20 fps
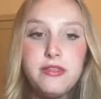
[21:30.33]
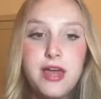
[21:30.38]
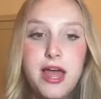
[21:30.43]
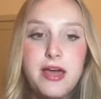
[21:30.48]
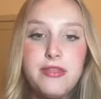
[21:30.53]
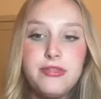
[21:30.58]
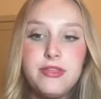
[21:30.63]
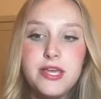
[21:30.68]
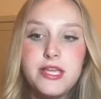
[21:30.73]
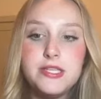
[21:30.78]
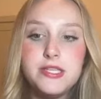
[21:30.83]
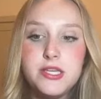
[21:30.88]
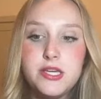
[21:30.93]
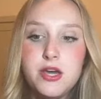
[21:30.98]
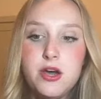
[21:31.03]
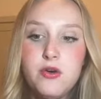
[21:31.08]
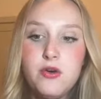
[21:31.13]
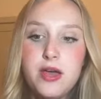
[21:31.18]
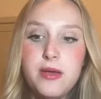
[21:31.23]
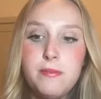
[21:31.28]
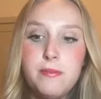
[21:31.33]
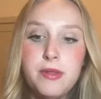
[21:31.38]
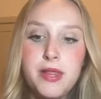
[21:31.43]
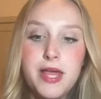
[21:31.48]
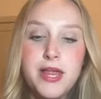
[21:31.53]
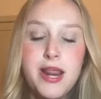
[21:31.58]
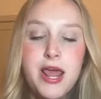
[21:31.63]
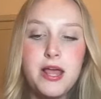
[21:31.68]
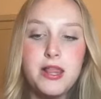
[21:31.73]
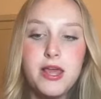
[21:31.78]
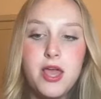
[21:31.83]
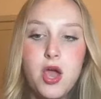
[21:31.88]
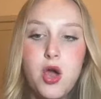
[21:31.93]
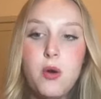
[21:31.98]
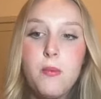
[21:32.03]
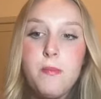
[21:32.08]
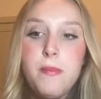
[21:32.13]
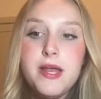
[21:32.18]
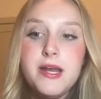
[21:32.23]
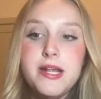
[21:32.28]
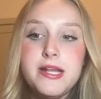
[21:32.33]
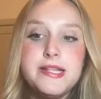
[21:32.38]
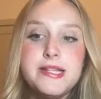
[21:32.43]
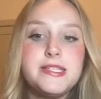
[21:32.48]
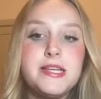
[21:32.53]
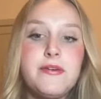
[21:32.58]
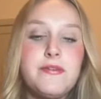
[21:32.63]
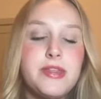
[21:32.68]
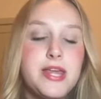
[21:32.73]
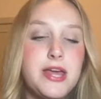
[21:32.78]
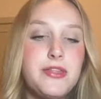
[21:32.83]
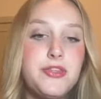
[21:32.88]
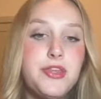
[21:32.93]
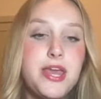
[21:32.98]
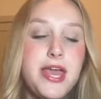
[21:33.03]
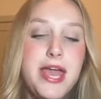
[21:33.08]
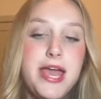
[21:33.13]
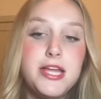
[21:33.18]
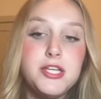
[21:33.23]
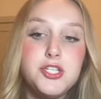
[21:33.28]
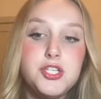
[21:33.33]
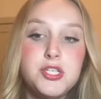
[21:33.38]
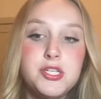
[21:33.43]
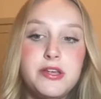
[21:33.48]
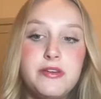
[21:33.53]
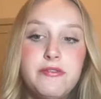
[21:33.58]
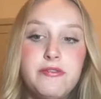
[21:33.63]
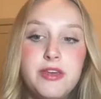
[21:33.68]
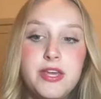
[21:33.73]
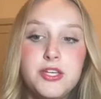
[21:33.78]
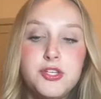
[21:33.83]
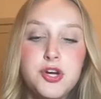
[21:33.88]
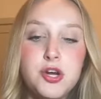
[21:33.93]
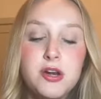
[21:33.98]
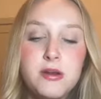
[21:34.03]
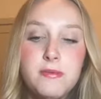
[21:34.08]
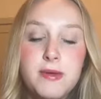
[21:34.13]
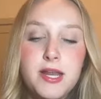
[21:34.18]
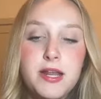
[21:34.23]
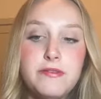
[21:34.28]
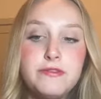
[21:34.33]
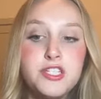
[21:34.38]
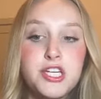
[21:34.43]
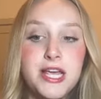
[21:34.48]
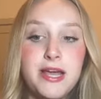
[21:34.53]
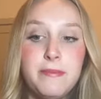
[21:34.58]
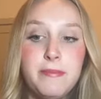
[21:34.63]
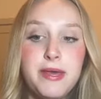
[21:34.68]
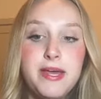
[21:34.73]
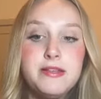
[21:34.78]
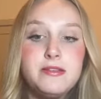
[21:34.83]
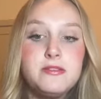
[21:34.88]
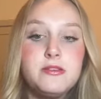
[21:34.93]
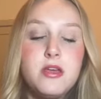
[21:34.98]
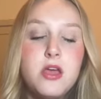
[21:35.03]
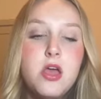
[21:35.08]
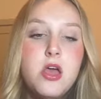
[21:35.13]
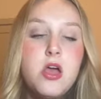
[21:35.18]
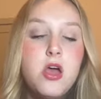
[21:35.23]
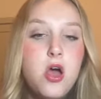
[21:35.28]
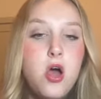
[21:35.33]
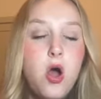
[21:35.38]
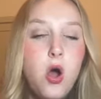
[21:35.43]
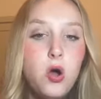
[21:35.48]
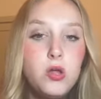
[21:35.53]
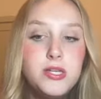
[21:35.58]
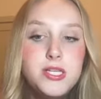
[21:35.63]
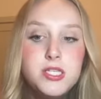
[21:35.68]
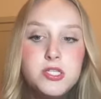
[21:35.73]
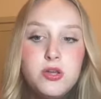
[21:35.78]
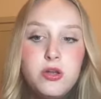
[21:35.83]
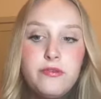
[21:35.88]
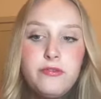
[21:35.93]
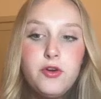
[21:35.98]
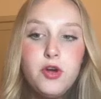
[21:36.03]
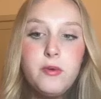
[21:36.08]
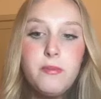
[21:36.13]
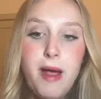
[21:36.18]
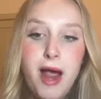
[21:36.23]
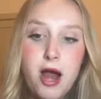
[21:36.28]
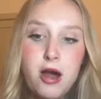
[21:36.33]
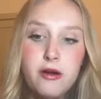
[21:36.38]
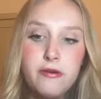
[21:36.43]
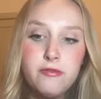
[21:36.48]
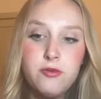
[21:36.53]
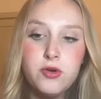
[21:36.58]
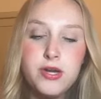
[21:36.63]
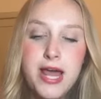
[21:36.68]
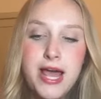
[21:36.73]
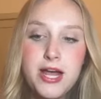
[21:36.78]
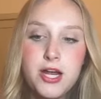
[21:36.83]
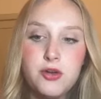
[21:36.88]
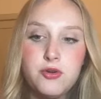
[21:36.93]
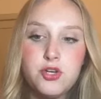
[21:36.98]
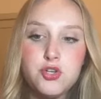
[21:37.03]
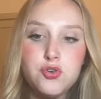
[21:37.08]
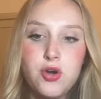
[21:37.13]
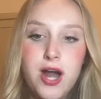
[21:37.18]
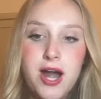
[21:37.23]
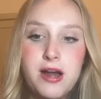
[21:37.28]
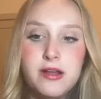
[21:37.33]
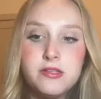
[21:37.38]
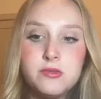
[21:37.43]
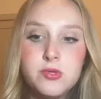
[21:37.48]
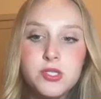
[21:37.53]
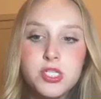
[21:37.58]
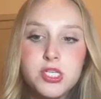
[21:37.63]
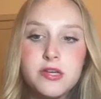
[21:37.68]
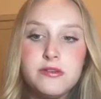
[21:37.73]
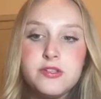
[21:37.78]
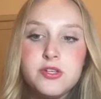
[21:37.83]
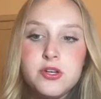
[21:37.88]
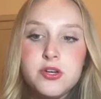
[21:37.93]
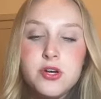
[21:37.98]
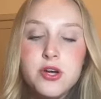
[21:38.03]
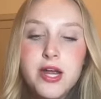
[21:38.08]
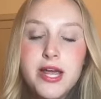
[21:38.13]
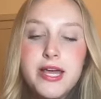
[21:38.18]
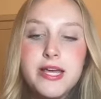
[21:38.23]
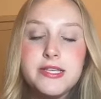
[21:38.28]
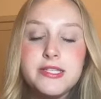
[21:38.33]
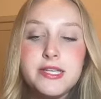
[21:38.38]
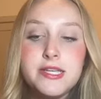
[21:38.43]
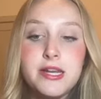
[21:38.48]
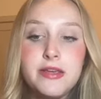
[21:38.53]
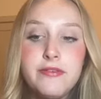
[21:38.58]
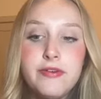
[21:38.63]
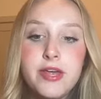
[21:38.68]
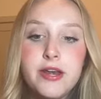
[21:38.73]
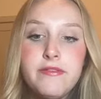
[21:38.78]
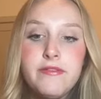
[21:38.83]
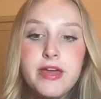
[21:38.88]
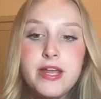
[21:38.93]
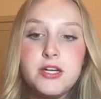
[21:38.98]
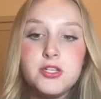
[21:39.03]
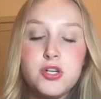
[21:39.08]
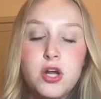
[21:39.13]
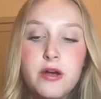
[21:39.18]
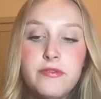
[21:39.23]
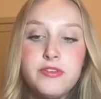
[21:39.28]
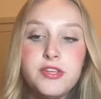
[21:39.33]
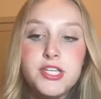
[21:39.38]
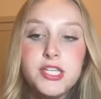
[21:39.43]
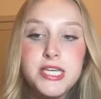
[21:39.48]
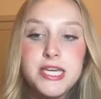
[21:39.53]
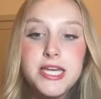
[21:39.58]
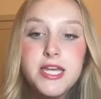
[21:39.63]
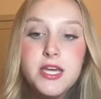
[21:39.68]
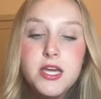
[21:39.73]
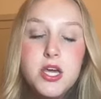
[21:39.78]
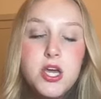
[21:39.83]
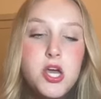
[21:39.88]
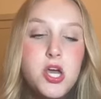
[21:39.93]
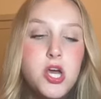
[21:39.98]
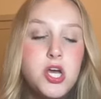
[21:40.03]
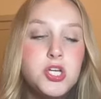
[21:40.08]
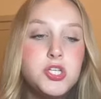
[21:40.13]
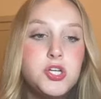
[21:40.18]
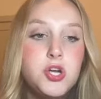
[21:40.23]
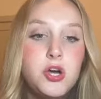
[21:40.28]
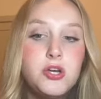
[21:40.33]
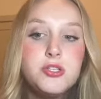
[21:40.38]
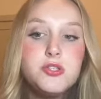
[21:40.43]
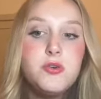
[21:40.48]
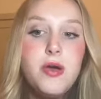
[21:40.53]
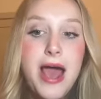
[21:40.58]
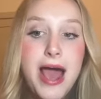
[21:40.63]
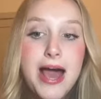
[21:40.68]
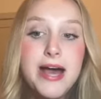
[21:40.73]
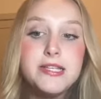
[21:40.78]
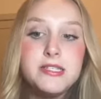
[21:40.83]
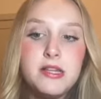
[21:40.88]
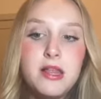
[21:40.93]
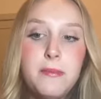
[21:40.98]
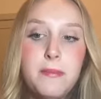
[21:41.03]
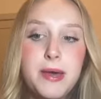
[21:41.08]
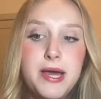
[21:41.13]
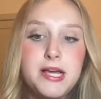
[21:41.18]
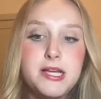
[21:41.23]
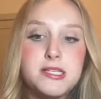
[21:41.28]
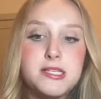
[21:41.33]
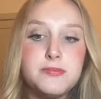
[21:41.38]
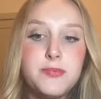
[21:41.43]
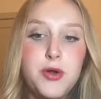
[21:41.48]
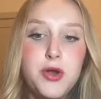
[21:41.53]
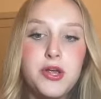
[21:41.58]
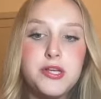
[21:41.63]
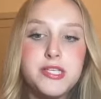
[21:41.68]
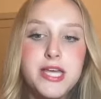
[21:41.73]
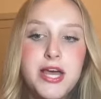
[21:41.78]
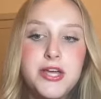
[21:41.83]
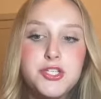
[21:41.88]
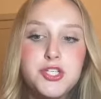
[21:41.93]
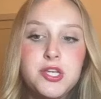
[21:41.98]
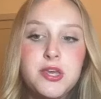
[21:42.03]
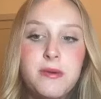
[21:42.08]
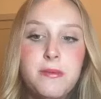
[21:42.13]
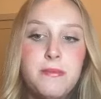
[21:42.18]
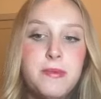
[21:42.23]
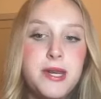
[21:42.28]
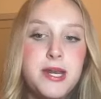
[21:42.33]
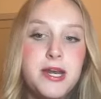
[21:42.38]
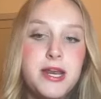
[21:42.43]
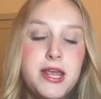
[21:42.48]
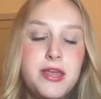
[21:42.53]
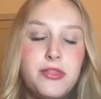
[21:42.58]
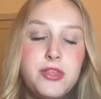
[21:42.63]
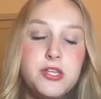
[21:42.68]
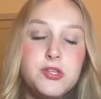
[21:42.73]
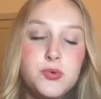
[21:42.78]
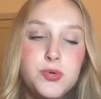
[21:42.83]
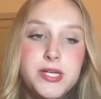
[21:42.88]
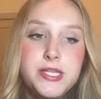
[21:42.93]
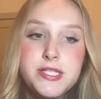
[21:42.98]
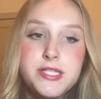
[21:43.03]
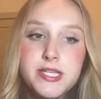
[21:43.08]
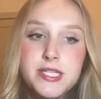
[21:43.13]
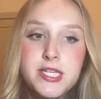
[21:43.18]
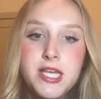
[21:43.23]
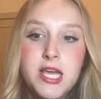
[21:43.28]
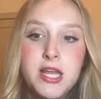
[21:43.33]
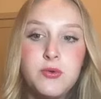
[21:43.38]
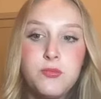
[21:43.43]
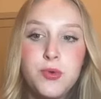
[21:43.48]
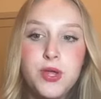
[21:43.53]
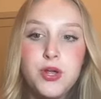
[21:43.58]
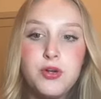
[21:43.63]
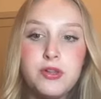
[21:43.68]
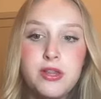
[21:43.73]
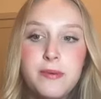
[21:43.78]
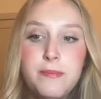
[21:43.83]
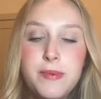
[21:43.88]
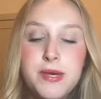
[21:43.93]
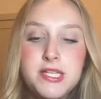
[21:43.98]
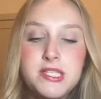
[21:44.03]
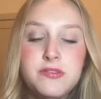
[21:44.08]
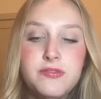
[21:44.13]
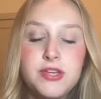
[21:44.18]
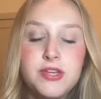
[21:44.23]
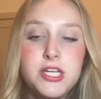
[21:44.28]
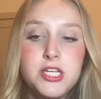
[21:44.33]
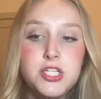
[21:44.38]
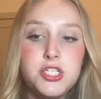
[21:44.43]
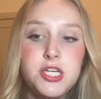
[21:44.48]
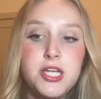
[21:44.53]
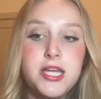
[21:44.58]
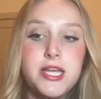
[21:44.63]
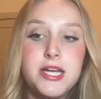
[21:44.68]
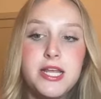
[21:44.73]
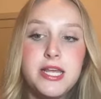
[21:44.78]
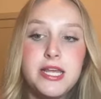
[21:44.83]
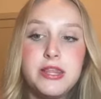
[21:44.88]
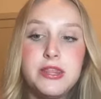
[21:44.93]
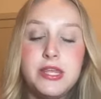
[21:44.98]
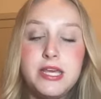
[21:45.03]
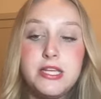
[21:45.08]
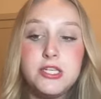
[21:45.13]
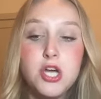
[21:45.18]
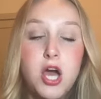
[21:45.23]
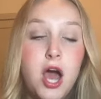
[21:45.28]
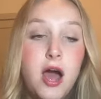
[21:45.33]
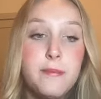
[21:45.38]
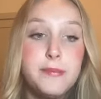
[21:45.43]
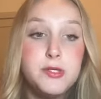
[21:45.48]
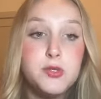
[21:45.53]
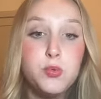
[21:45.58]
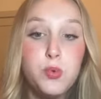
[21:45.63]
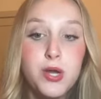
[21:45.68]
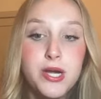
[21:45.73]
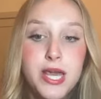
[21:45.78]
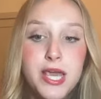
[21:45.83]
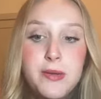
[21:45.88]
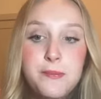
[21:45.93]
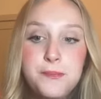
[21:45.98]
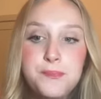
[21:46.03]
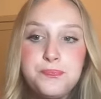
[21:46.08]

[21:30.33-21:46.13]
at the DO and Plan LA Open and 7th at the HGV Tournament of Champions. Hull is known for her powerful and accurate drives, which gives her a significant advantage off the tee. She also has Olympic experience, as she competed in the 2016 Rio Olympics, finishing in the top 20.